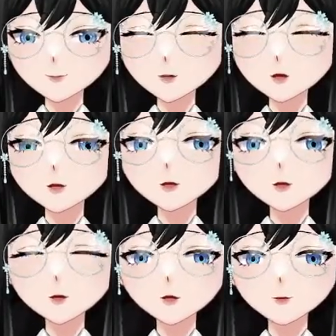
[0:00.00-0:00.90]
So the
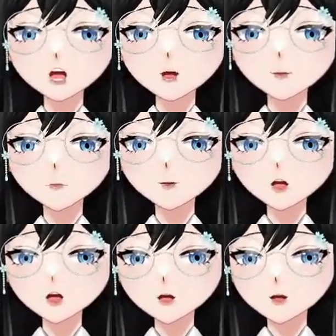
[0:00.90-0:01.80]
main
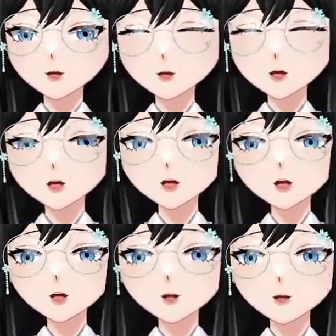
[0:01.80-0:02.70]
part
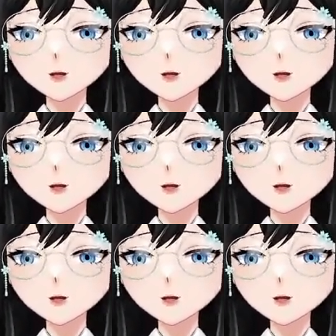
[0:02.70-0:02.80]
is